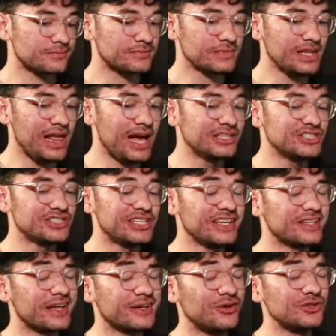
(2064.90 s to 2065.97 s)
I just think, like,
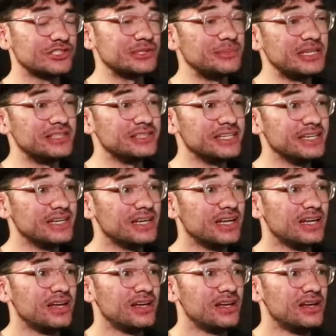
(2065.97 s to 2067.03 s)
ultimately,
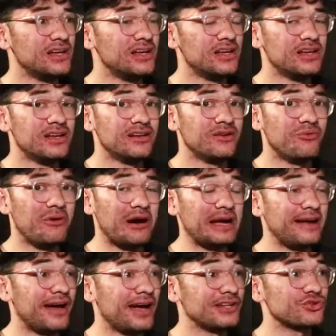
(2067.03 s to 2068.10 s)
why
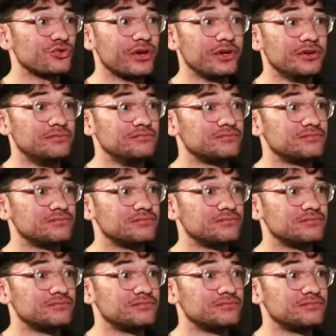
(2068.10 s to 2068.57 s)
not trade him?